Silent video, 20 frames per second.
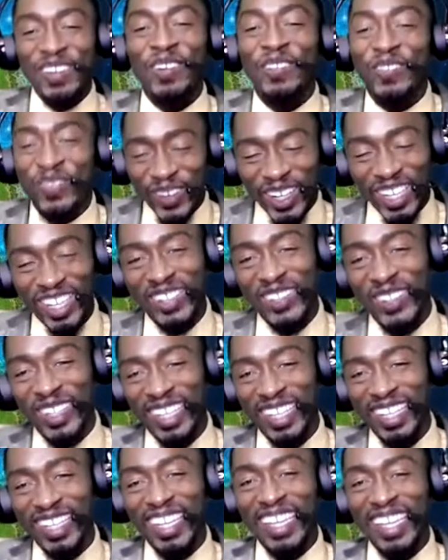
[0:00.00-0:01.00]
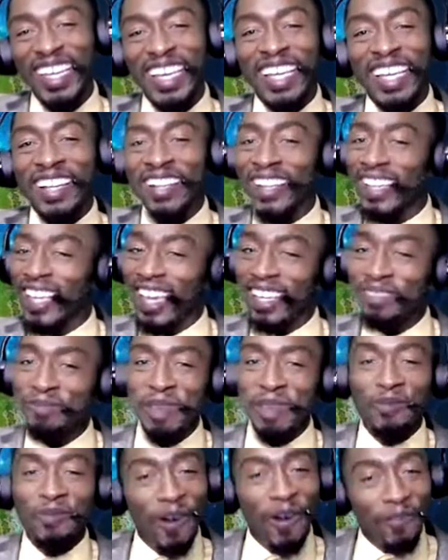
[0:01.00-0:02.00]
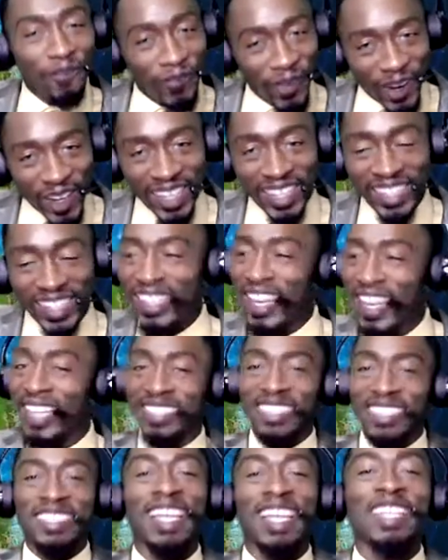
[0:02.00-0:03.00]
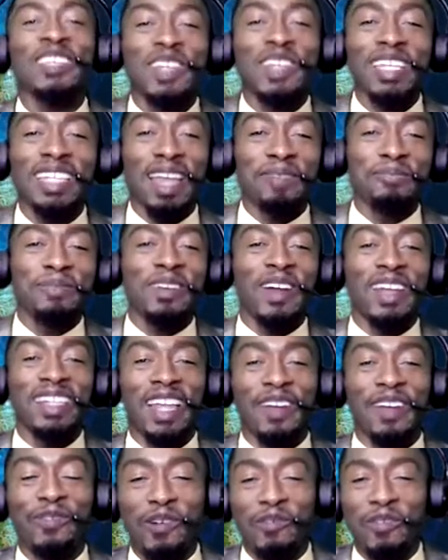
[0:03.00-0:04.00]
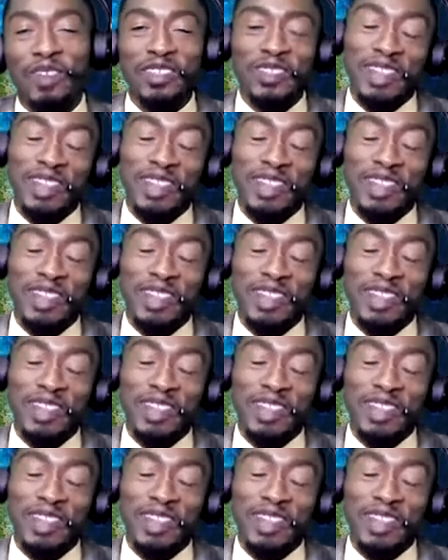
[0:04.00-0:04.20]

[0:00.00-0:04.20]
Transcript: Free look at me for free, just like you get at me right now for free.